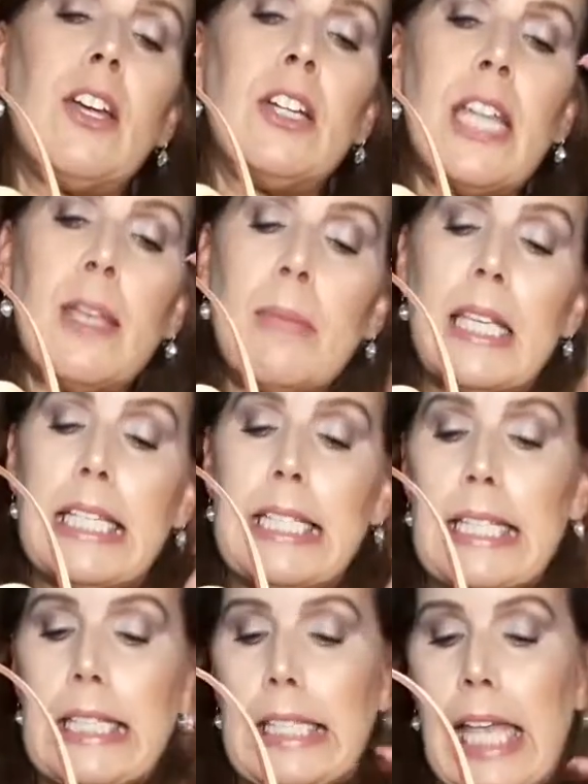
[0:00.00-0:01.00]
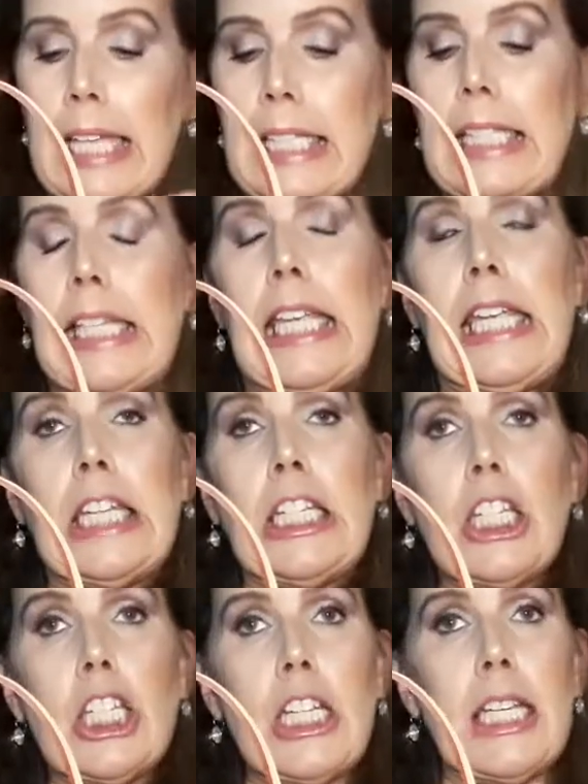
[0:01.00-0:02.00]
Her name is Leslie,
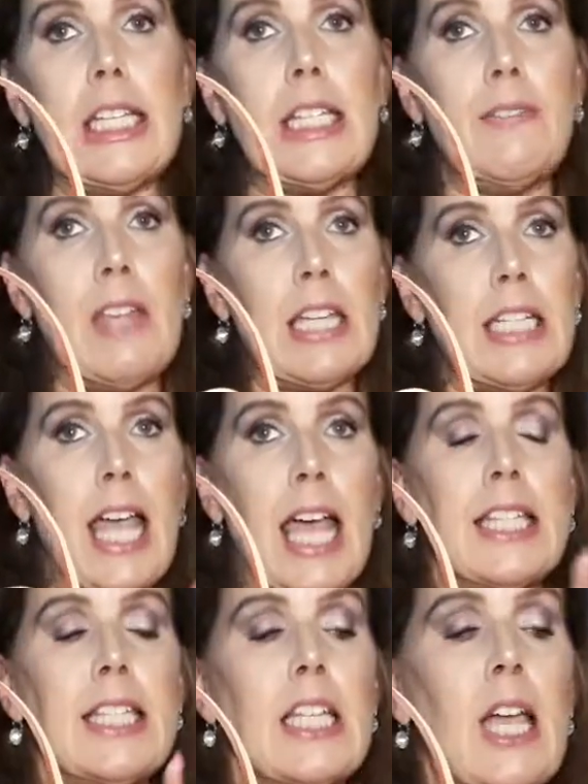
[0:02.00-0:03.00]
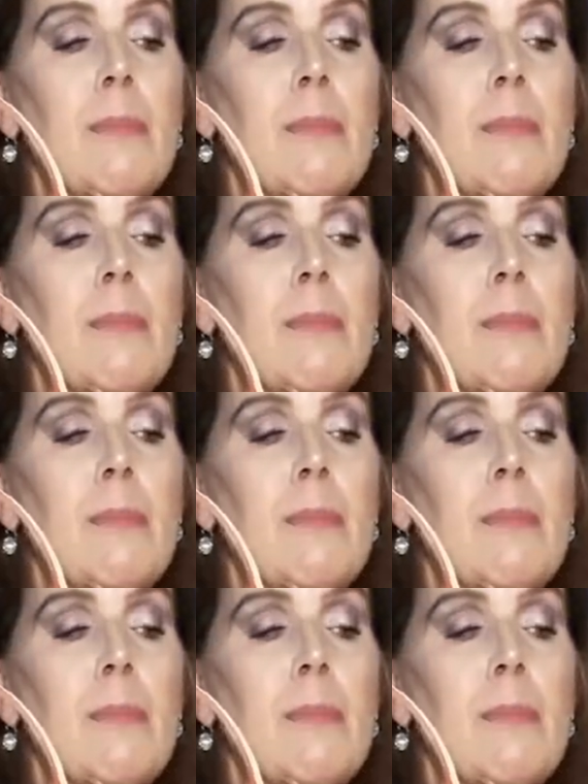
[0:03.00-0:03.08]
and she is fantastic.